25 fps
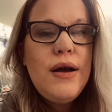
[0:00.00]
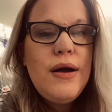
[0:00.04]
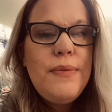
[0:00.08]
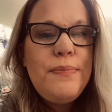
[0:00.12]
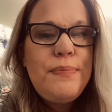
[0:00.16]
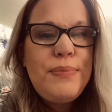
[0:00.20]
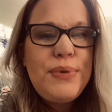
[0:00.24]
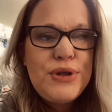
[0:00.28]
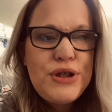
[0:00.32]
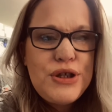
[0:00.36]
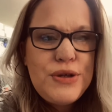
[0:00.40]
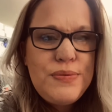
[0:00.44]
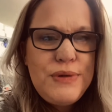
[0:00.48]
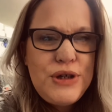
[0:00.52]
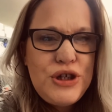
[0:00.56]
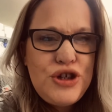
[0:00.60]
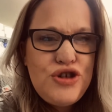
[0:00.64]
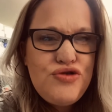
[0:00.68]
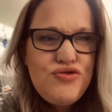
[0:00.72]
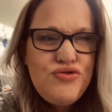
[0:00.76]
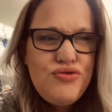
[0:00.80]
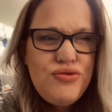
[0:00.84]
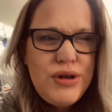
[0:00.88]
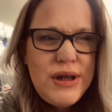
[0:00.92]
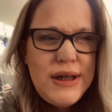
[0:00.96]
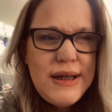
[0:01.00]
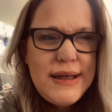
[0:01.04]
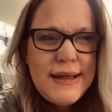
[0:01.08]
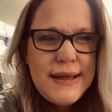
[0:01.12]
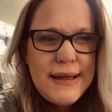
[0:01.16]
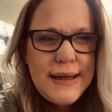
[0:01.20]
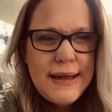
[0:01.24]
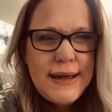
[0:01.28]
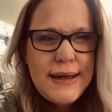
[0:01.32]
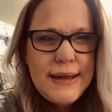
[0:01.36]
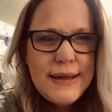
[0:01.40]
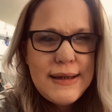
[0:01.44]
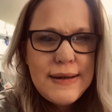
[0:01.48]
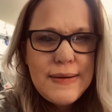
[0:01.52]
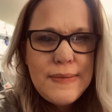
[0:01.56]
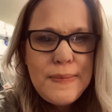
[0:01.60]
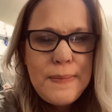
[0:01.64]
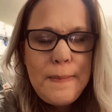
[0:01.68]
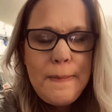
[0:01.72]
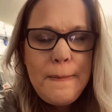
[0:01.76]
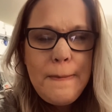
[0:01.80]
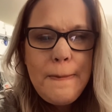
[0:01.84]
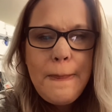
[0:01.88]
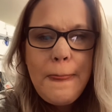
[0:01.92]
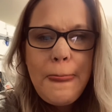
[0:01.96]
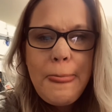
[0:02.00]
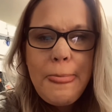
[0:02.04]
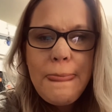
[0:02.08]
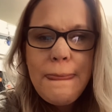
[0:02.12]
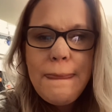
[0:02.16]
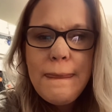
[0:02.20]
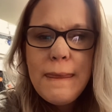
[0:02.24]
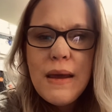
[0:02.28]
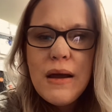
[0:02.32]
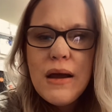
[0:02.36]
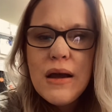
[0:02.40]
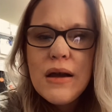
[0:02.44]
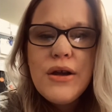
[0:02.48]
But to be treated I